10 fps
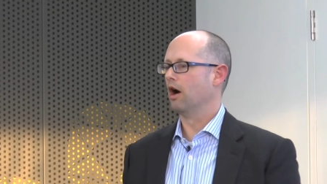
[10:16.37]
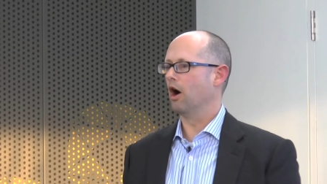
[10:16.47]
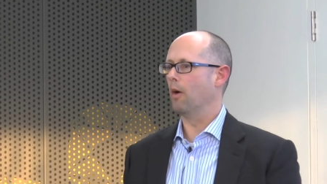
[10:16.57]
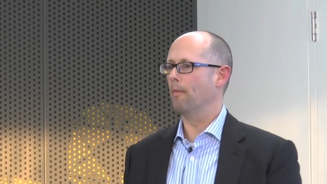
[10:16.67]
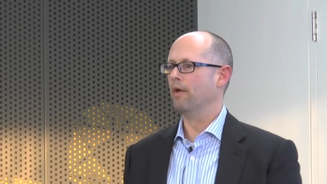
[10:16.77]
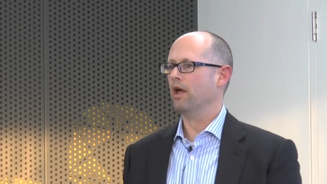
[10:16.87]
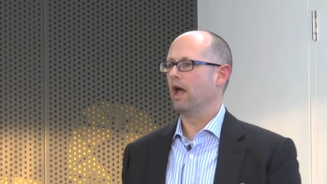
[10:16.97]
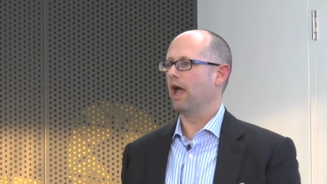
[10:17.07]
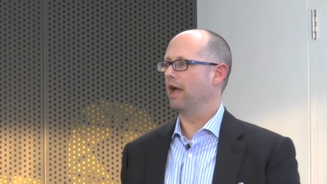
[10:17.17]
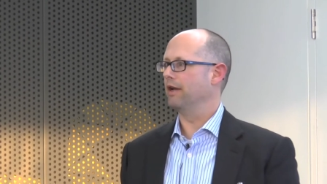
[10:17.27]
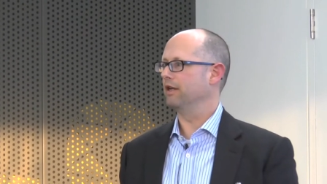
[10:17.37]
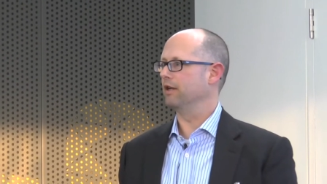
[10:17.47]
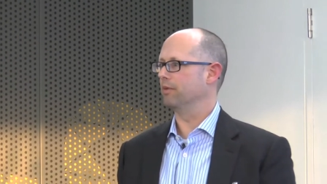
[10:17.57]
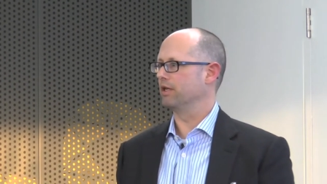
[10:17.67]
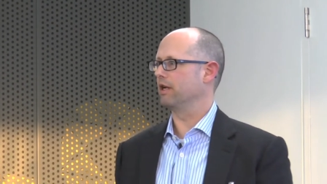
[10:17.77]
Um, and
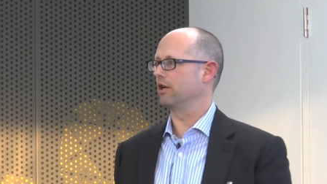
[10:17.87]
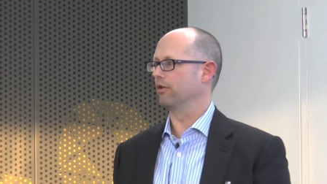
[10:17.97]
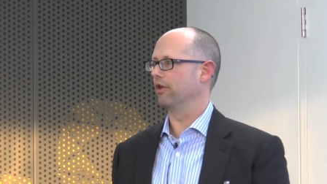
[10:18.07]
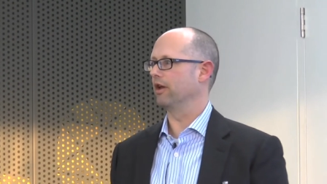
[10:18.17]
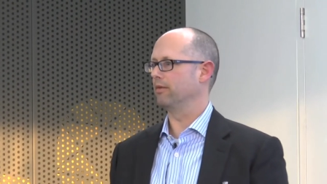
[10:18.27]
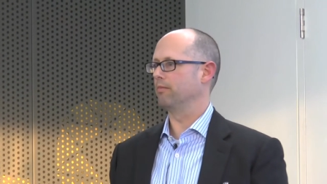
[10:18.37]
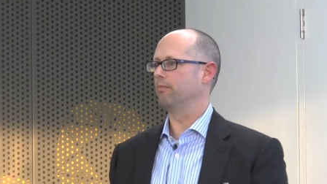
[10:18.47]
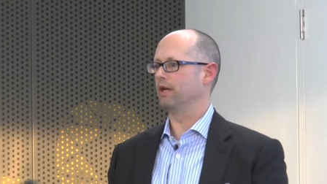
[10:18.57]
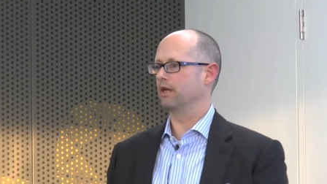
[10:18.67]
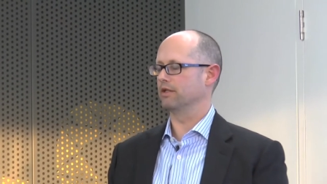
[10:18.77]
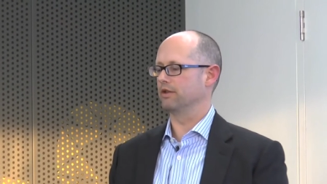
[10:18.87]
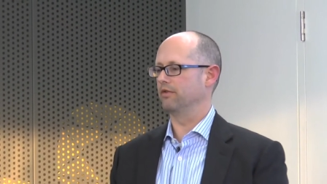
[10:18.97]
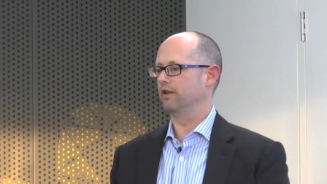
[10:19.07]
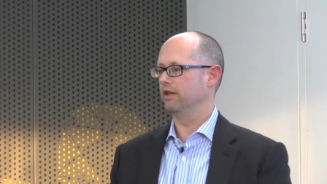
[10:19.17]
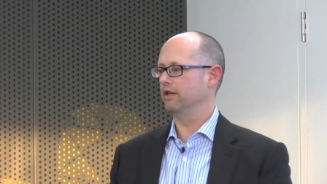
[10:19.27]
in particular that because
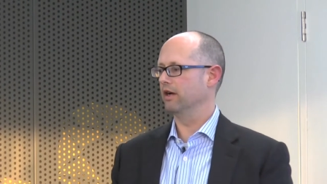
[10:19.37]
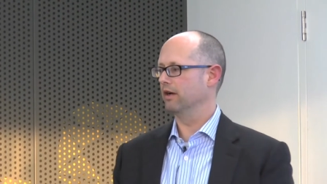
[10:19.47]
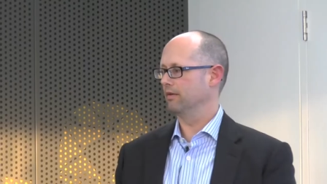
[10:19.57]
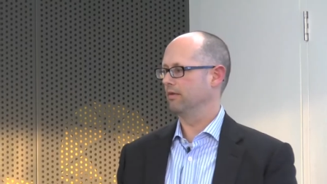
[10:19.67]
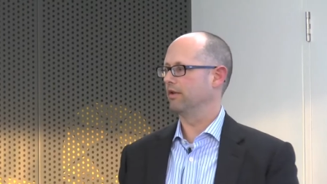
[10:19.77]
of the, uh,